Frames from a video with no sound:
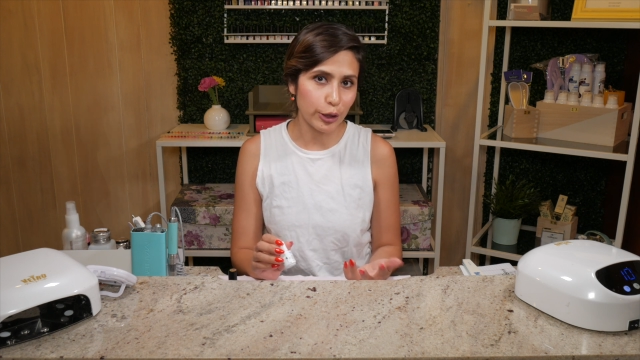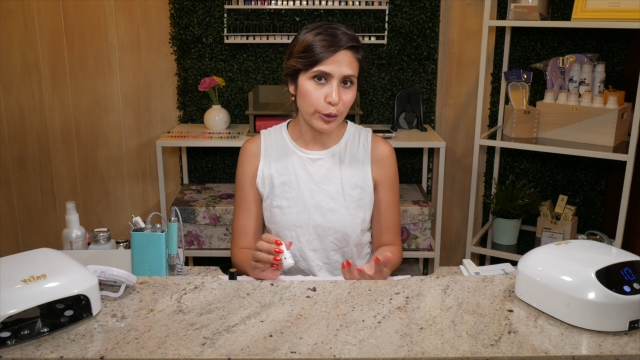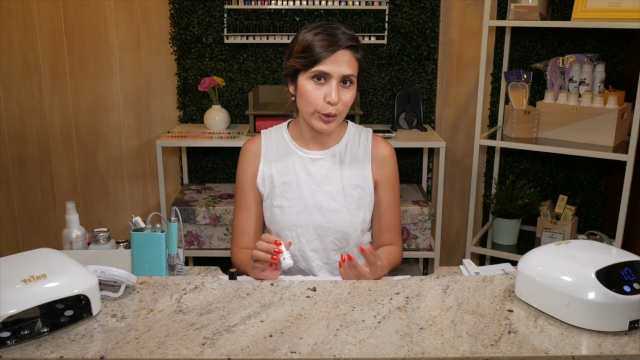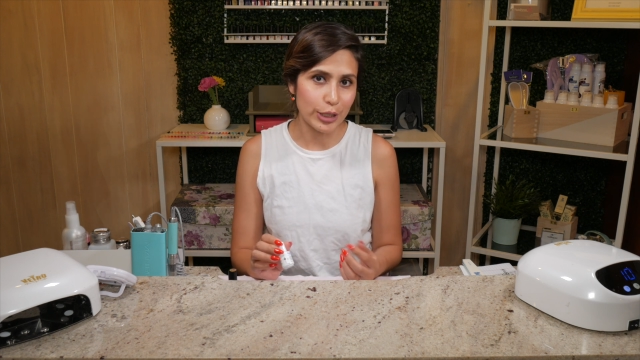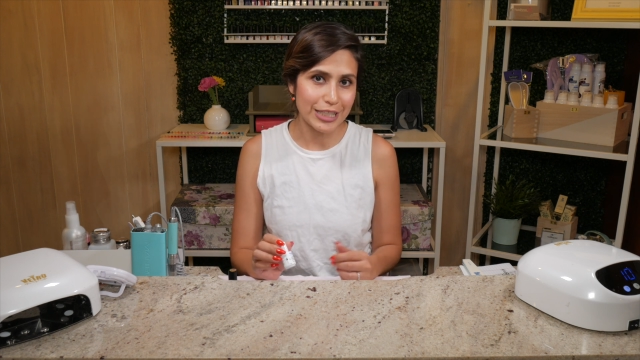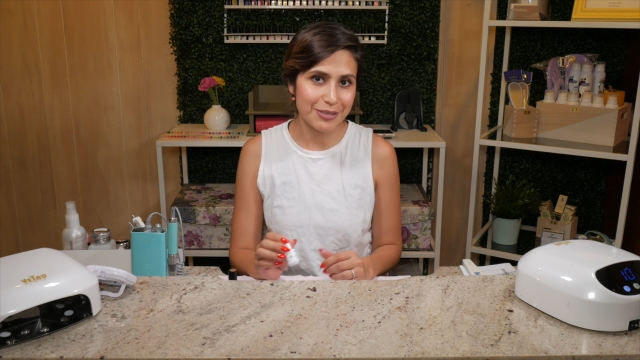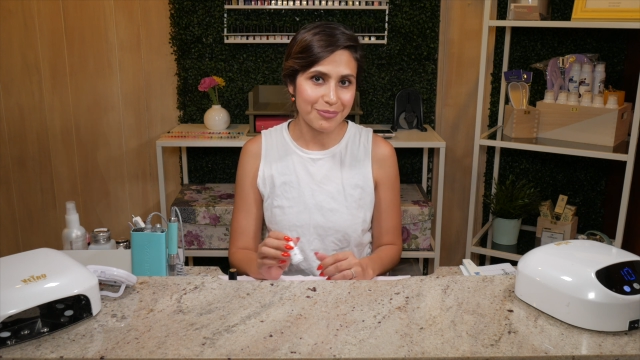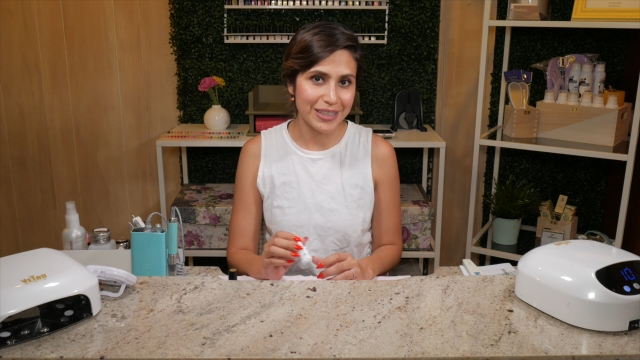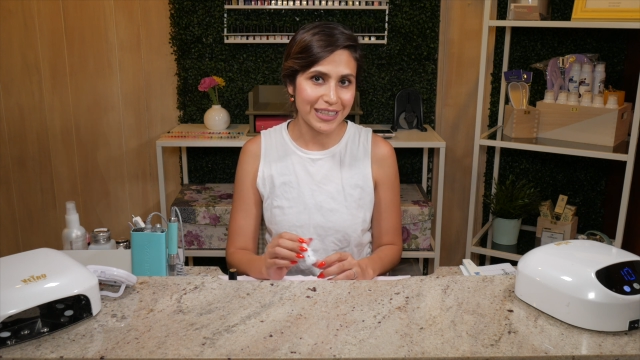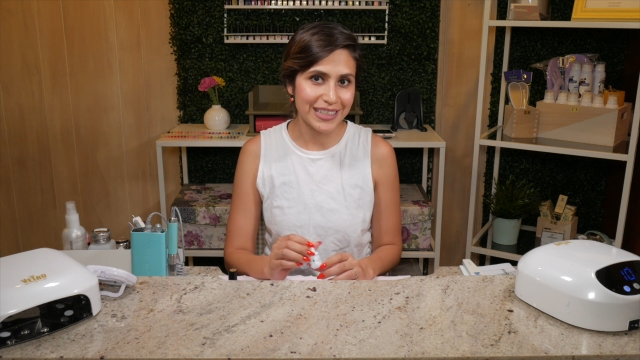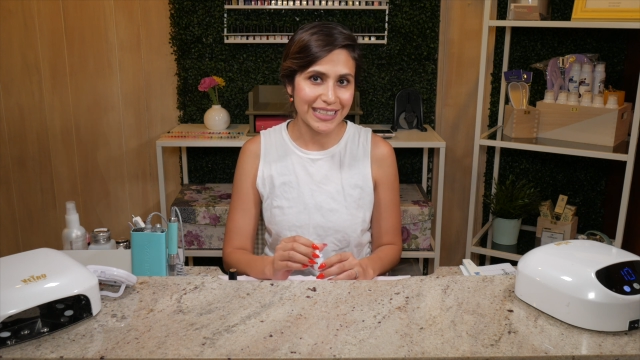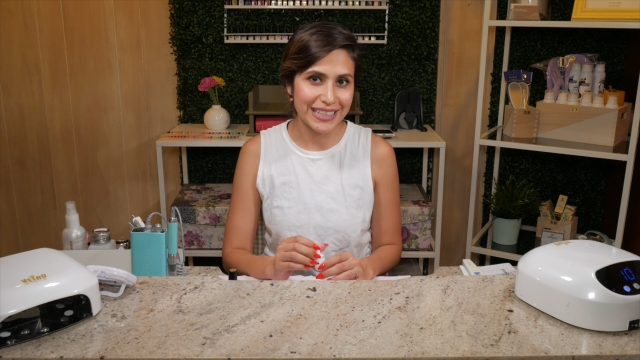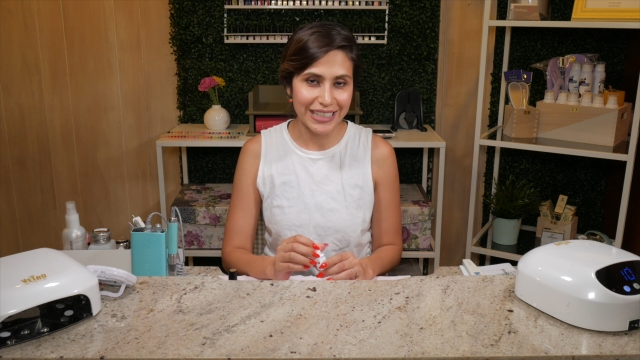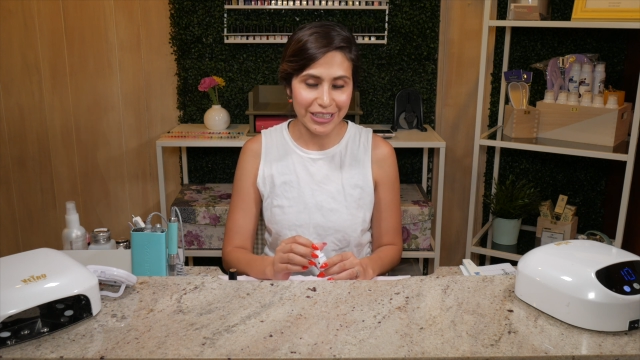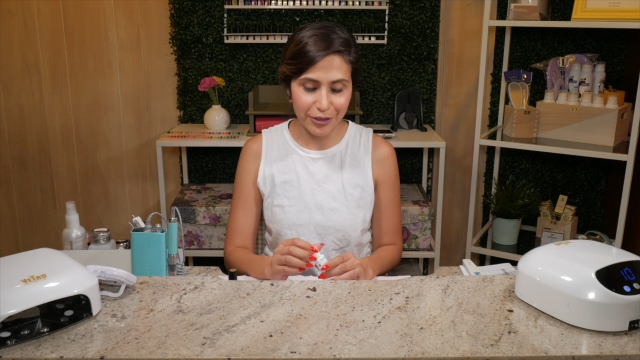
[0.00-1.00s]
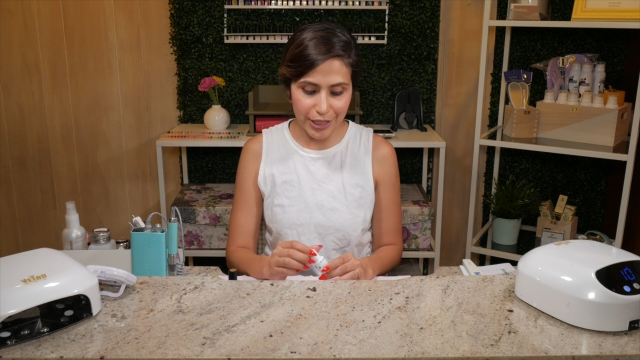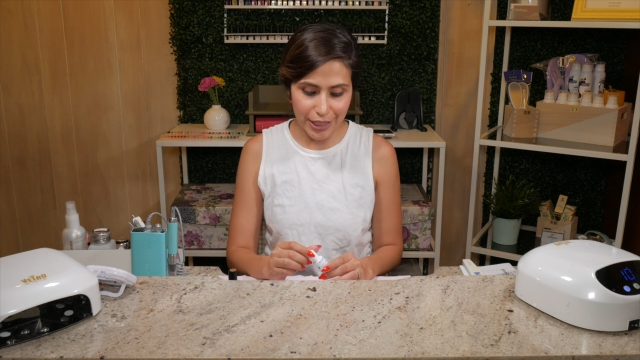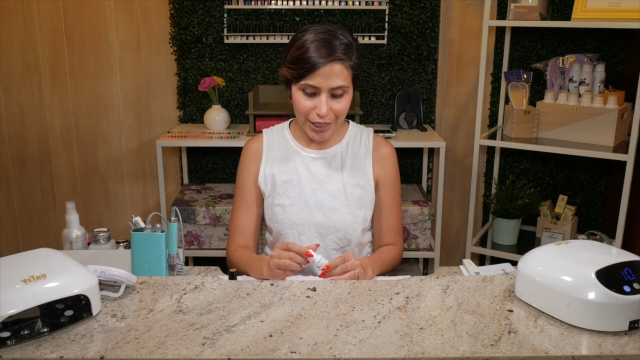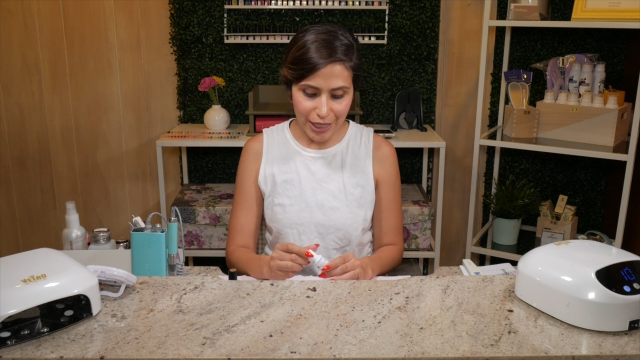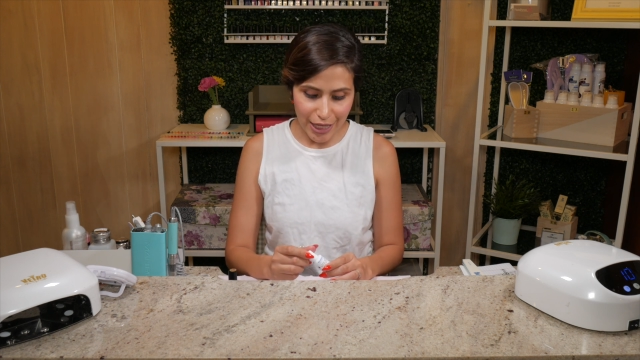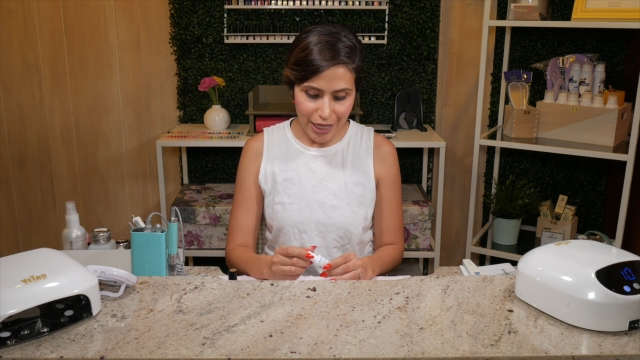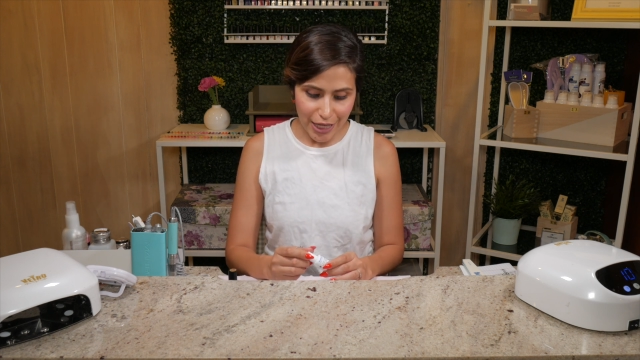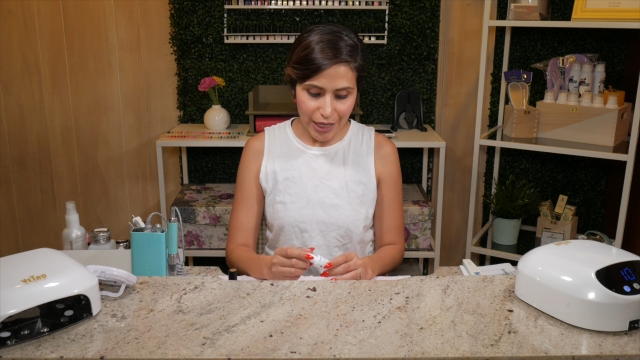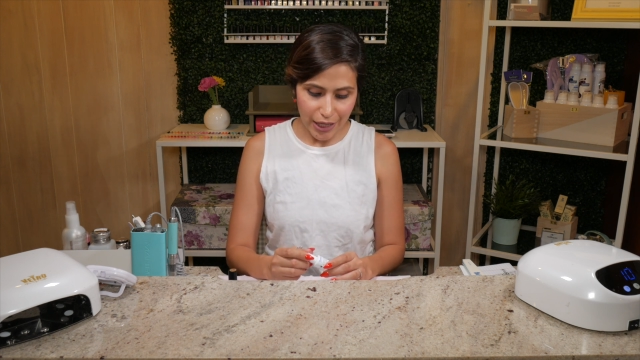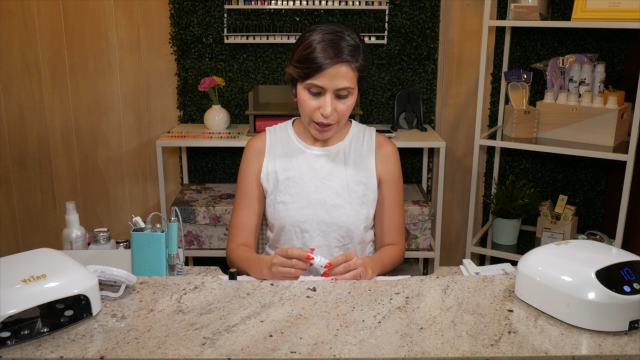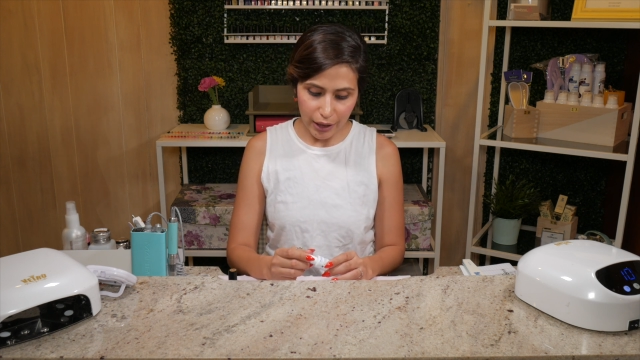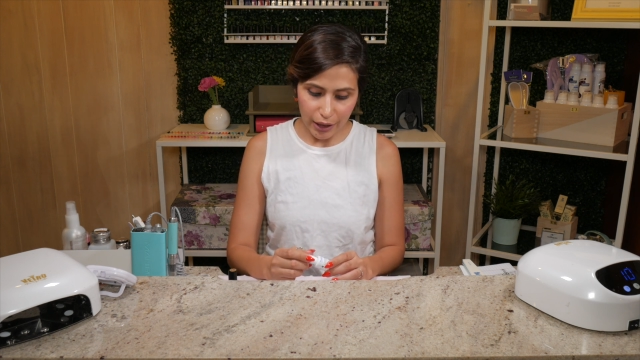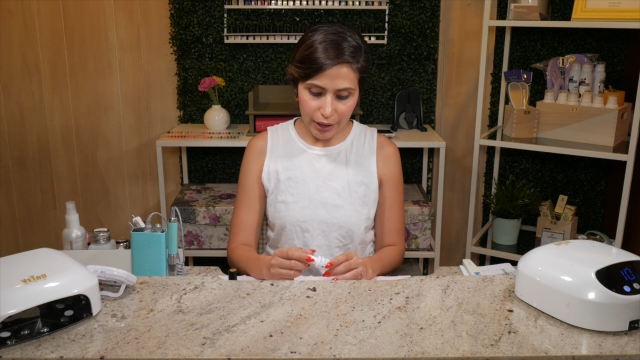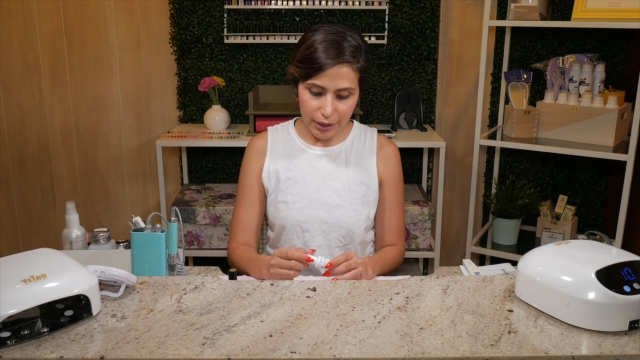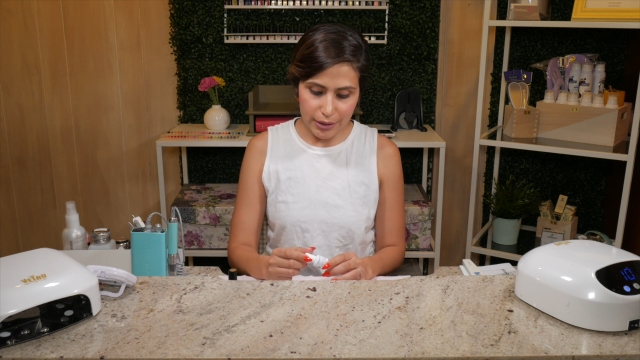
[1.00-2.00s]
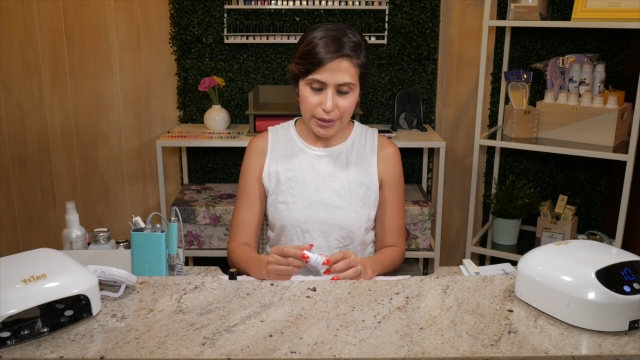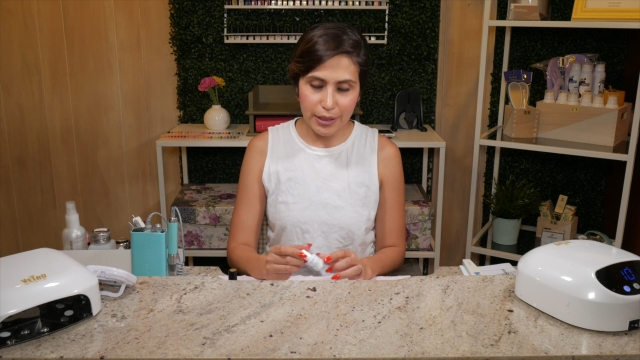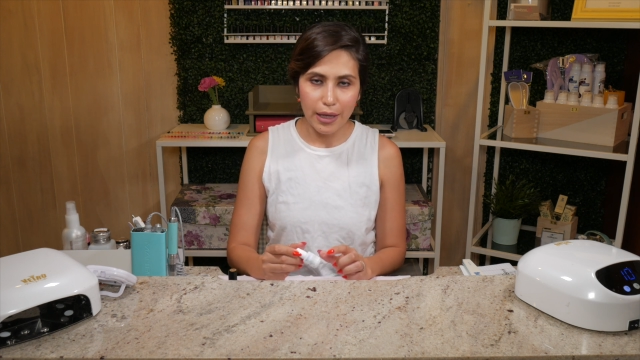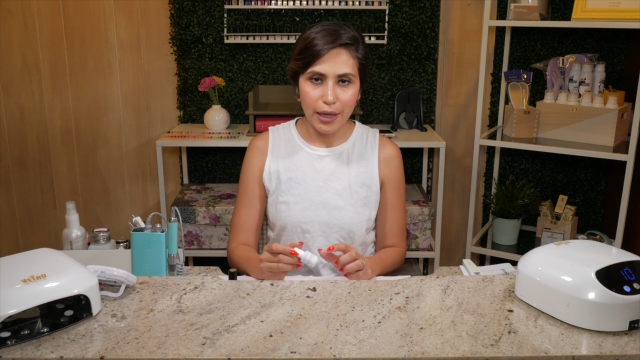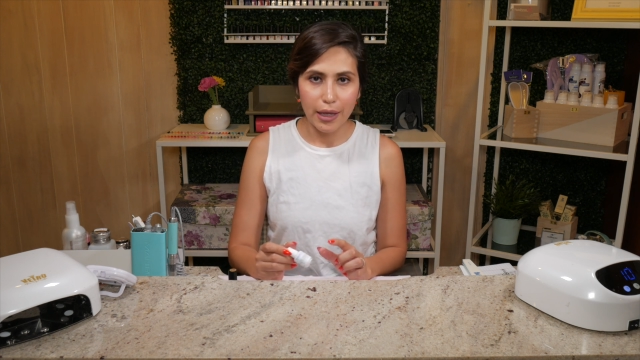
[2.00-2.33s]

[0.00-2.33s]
going to be a secret, is